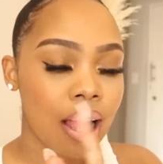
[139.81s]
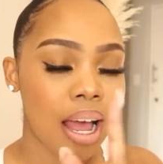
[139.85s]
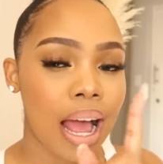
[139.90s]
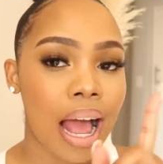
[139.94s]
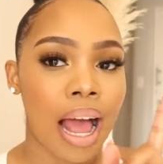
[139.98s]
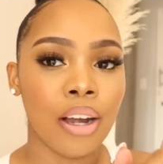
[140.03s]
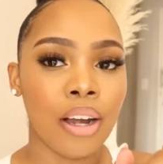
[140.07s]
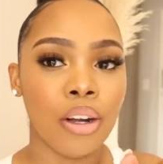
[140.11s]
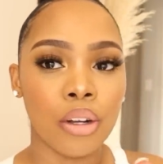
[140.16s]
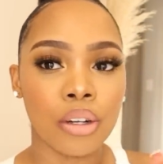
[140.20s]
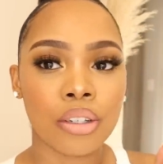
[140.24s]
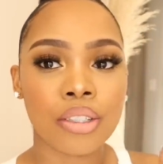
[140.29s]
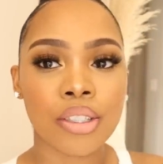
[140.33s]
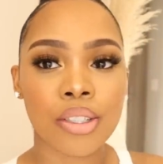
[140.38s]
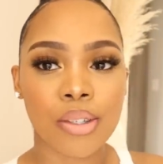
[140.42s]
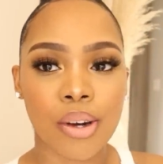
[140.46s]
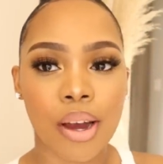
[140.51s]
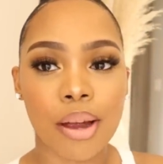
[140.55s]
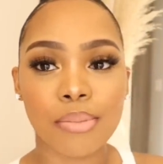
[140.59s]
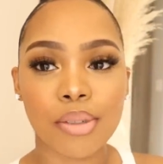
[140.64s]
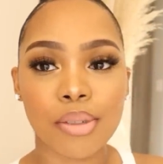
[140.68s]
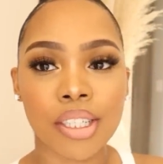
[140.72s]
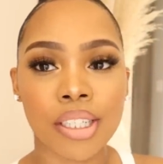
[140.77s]
I look
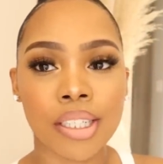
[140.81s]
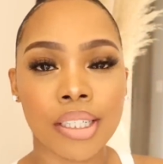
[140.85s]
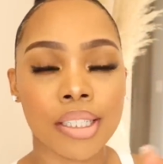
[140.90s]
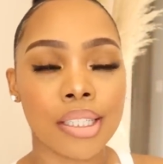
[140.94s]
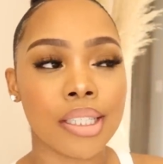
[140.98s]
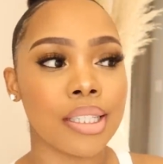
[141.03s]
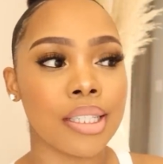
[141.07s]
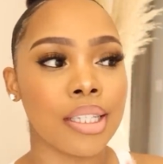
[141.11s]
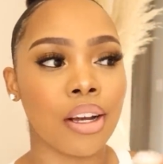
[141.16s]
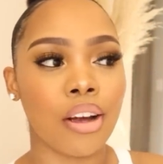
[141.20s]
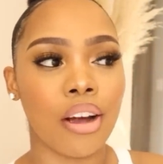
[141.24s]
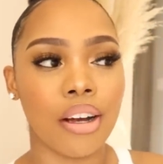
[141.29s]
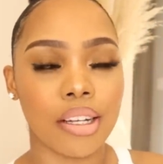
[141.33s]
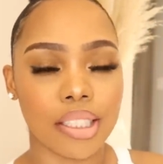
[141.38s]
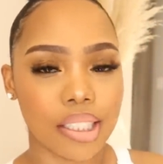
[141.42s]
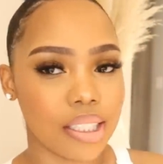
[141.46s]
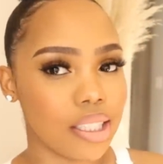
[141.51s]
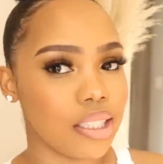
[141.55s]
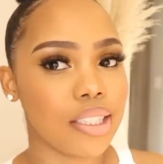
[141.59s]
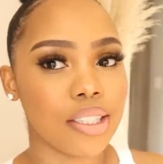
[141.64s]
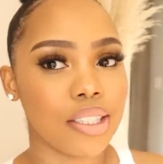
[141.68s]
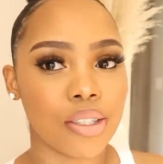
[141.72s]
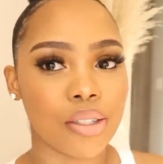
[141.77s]
scrumptious, the
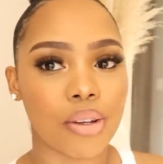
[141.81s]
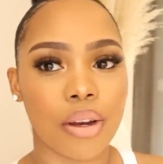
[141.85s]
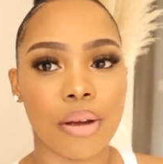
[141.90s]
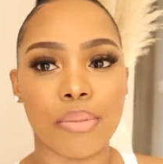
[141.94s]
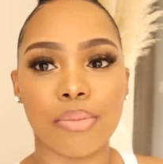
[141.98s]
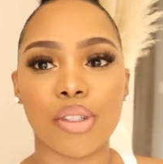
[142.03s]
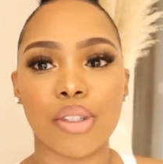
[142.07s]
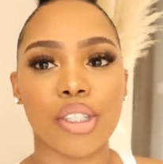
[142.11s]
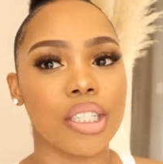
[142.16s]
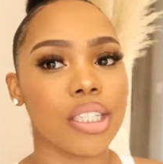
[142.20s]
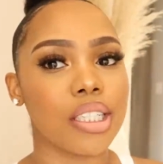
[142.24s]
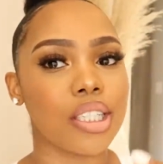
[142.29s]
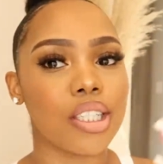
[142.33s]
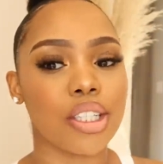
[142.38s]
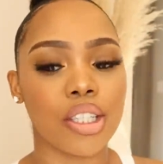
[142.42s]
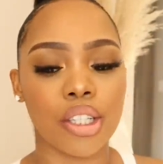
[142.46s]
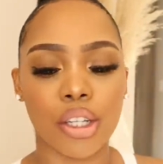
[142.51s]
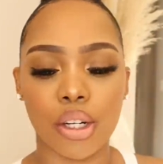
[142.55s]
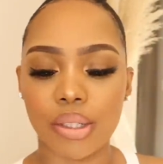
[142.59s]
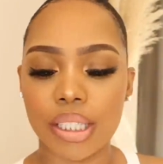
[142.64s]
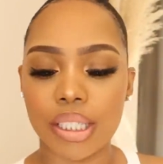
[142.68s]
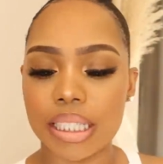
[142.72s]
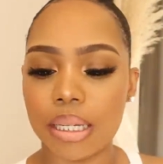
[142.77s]
content is scrumptious,
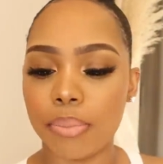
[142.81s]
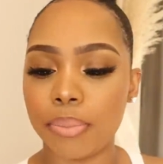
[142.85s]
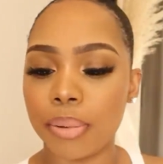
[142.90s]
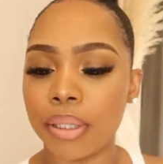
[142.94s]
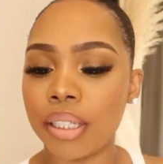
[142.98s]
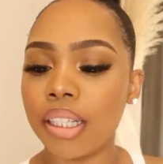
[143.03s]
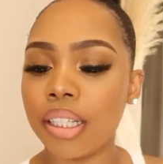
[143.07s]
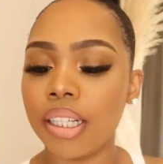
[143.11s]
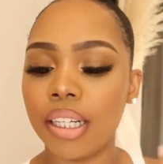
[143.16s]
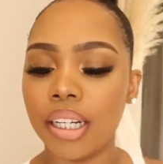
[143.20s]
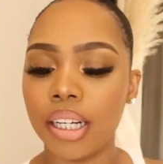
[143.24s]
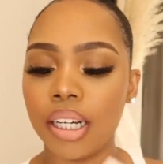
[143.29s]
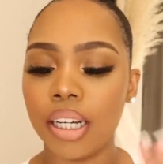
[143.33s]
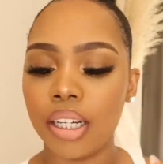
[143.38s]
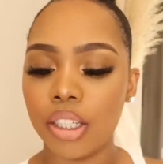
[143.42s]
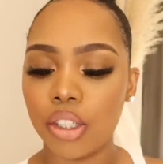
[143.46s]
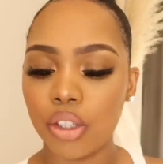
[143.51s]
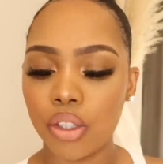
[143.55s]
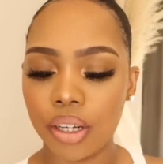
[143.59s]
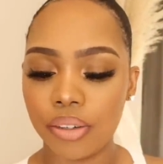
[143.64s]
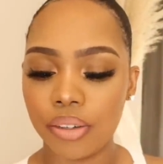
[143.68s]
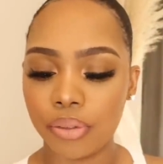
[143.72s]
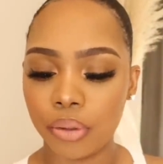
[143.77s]
you know, simple,
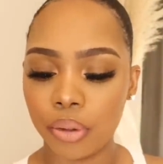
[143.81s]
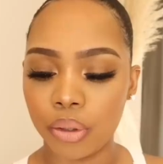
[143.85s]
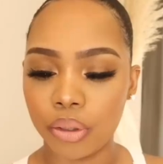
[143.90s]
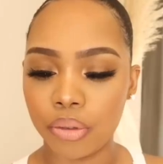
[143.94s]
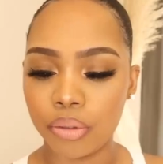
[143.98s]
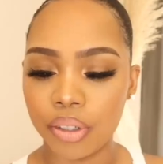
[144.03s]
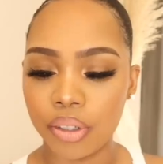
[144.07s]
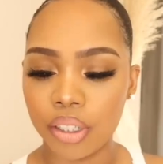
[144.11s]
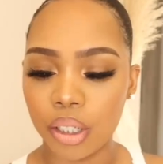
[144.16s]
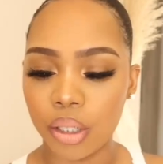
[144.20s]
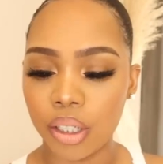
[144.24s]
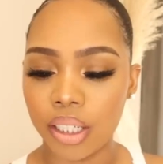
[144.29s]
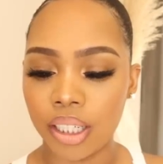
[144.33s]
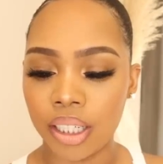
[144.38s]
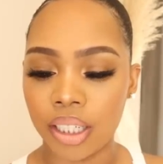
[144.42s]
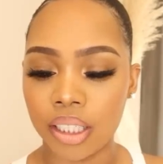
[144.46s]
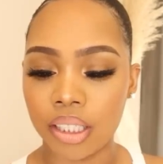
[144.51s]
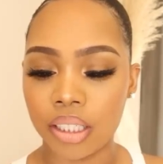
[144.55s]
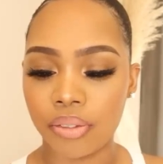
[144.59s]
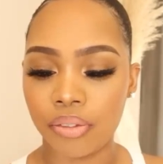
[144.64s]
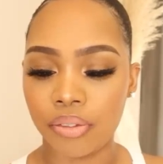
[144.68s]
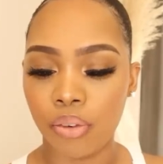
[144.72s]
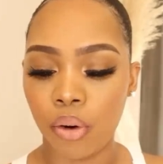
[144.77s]
straightforward, real. It
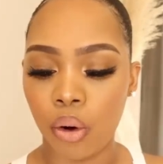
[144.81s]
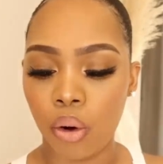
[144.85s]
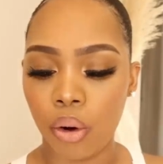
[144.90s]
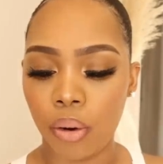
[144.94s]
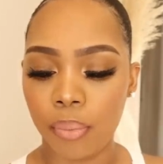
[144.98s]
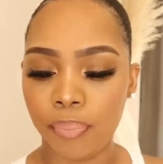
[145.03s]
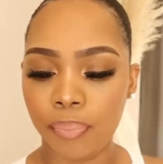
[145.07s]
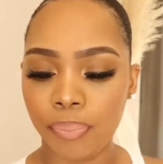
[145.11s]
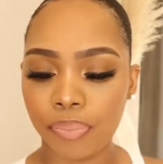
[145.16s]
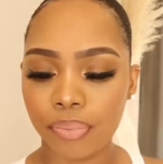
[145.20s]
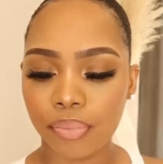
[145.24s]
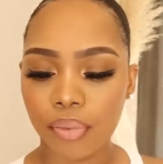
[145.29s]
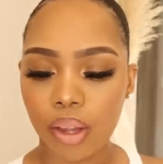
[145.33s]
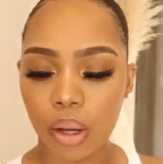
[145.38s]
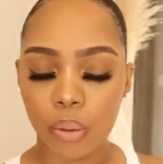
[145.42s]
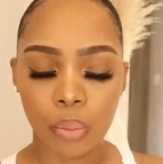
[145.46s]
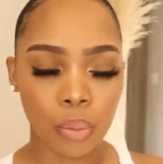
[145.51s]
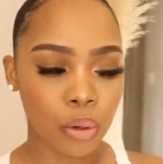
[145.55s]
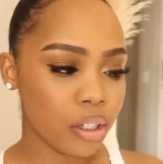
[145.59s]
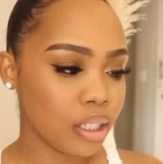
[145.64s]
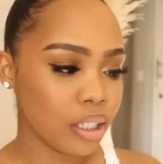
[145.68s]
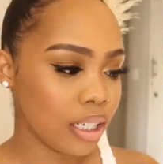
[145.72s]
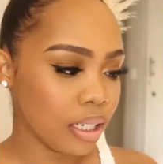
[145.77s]
is for
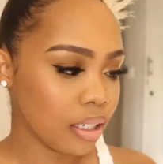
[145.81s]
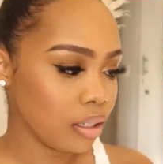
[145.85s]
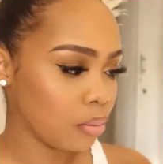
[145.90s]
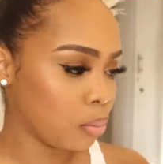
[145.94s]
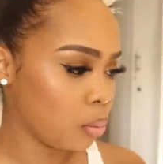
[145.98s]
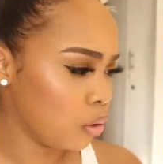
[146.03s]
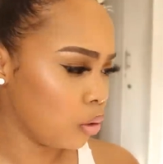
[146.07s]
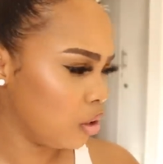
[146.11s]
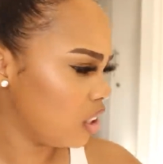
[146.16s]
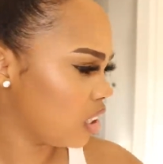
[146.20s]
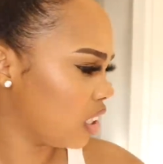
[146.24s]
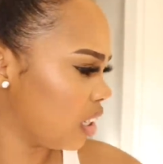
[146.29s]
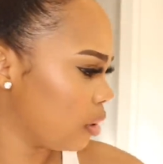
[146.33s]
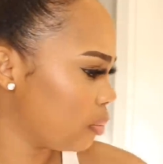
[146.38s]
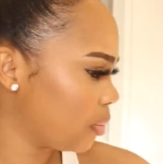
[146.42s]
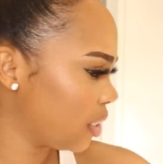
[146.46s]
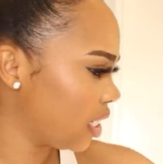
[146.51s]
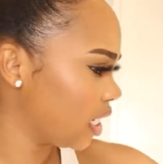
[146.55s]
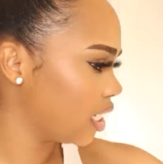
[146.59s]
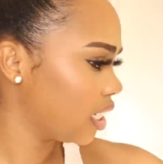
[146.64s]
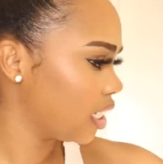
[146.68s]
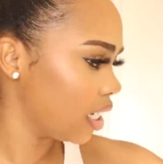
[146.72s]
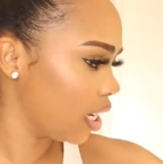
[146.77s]
World, Li World
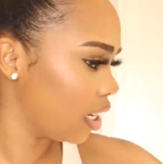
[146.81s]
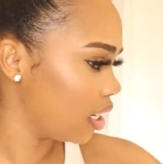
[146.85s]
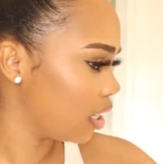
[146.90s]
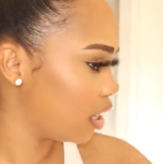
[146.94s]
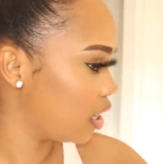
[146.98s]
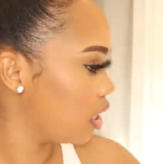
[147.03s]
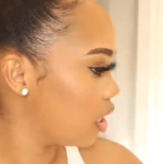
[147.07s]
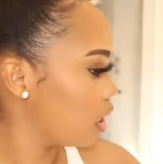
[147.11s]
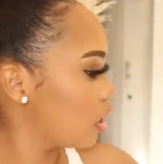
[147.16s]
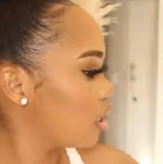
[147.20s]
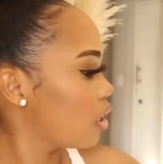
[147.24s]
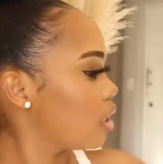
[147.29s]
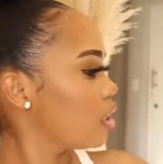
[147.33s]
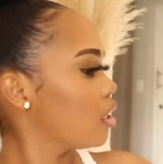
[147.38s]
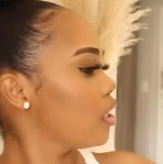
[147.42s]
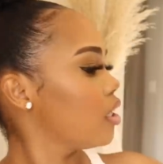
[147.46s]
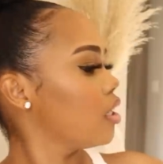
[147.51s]
Lipstick Day, I think.